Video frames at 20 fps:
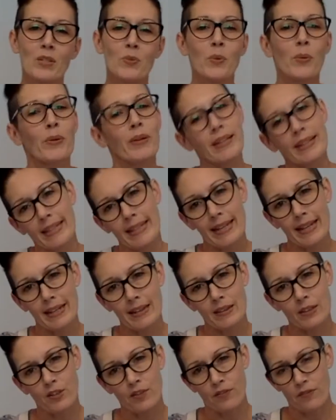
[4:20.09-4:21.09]
is where we're going to get
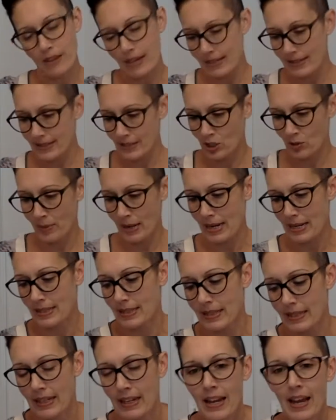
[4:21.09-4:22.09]
a little fancy
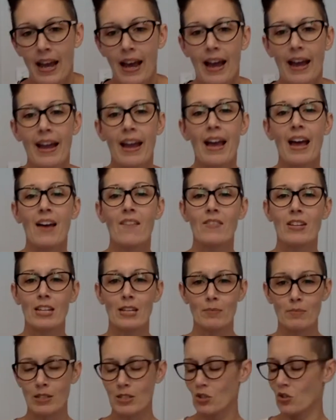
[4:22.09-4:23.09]
schmancy. I have an
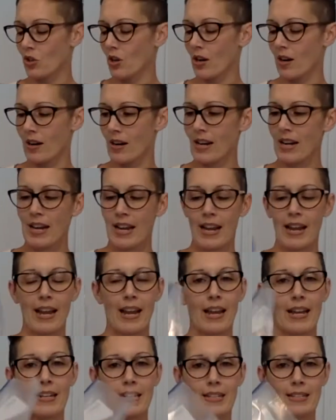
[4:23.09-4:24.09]
empty jar
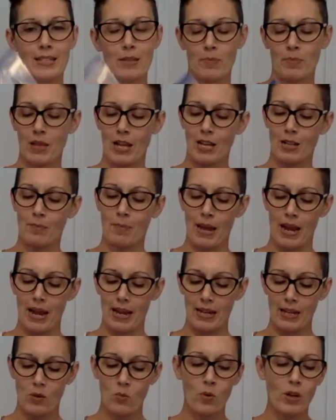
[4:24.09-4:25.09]
and a Ziploc
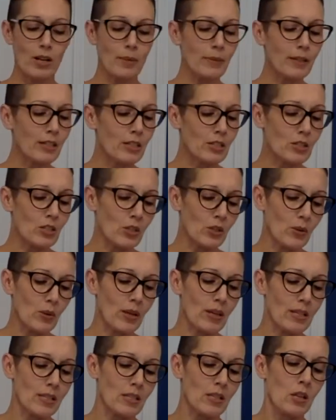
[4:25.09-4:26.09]
bag, and what I'm going to do
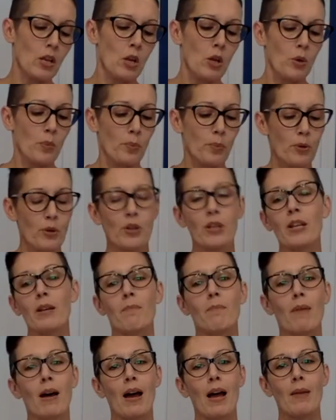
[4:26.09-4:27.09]
is put
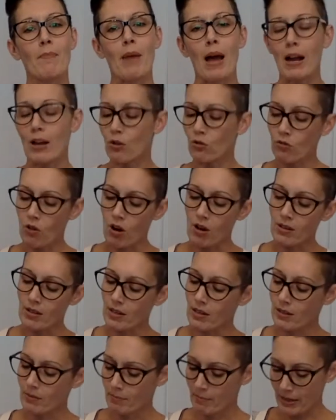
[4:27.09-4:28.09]
my
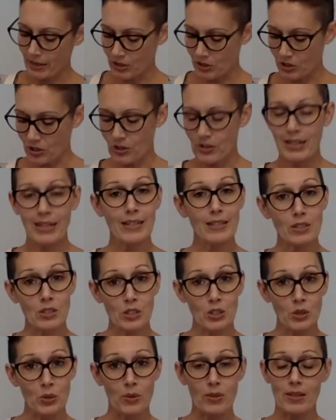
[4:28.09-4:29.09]
macaron mixture
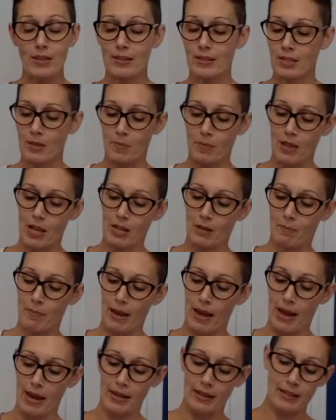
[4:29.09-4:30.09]
into this Ziploc
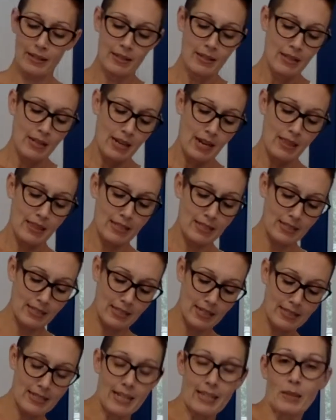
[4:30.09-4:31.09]
bag, and this is
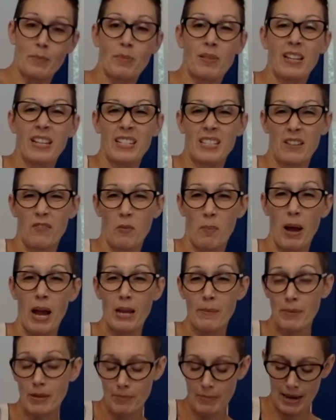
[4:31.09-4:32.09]
going to take the place of a
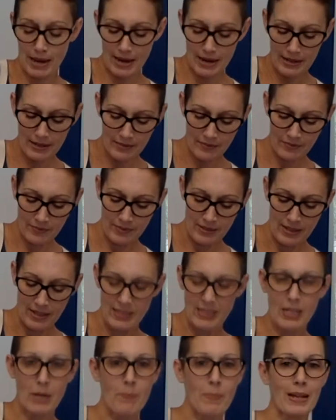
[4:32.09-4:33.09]
piping bag.
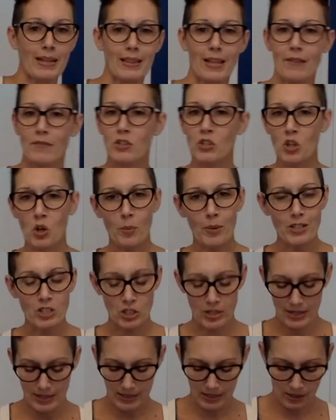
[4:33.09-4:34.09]
It's going to make life so
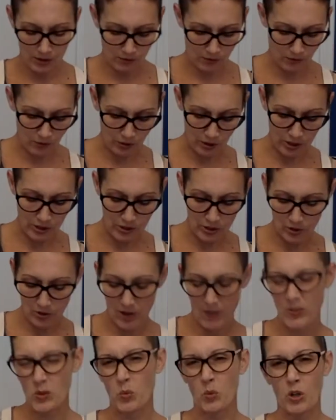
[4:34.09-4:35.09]
much easier for you, so you don't
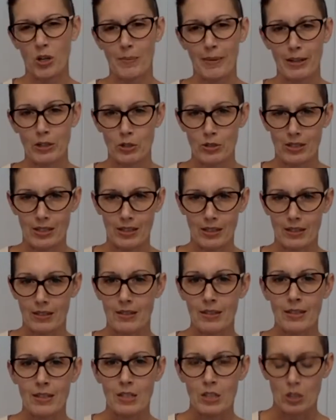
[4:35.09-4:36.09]
have to worry about using the,
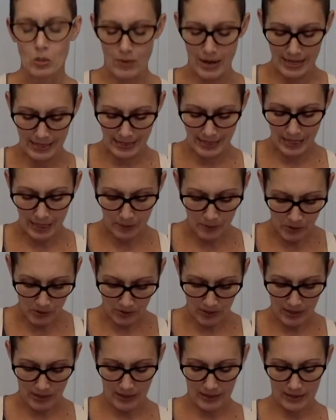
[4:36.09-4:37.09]
the right tips or
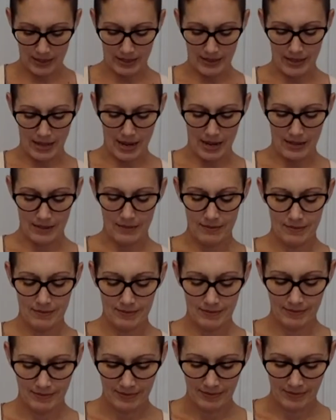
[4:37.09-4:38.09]
anything like
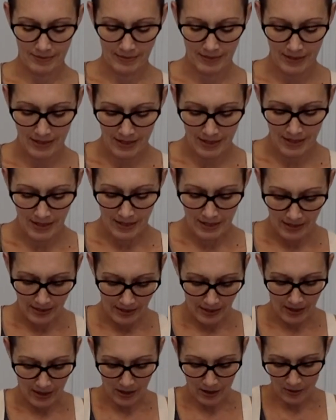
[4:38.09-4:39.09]
that.
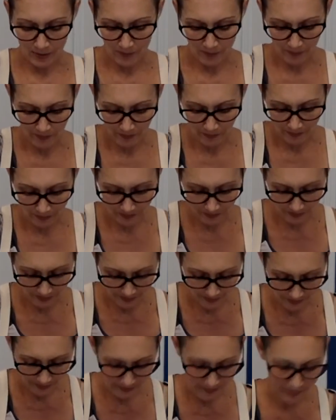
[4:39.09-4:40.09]

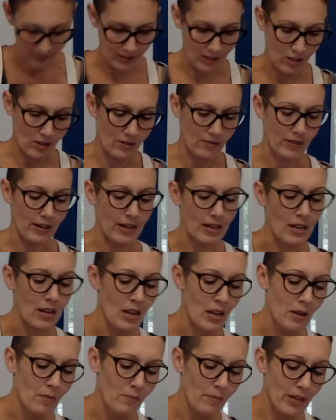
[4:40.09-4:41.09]
Yeah. All right.
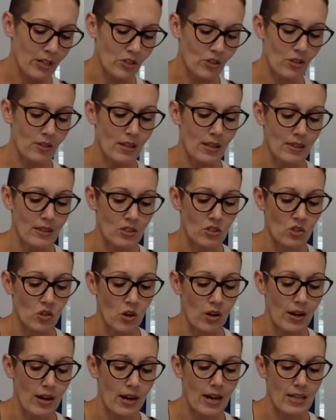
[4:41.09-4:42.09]
Make sure that the
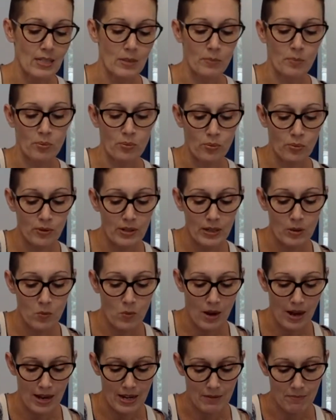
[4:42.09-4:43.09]
jar has a pretty
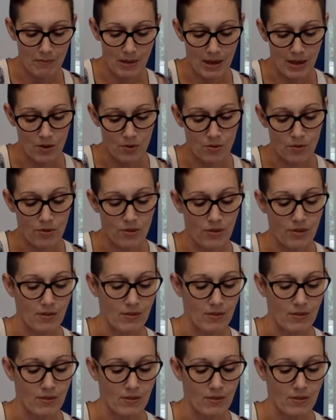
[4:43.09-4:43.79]
wide mouth.